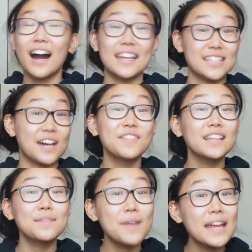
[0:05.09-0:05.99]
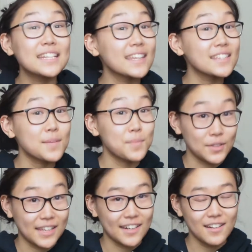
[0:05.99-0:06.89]
I definitely meant to get this up
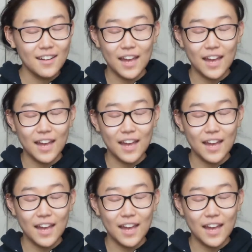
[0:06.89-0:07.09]
earlier.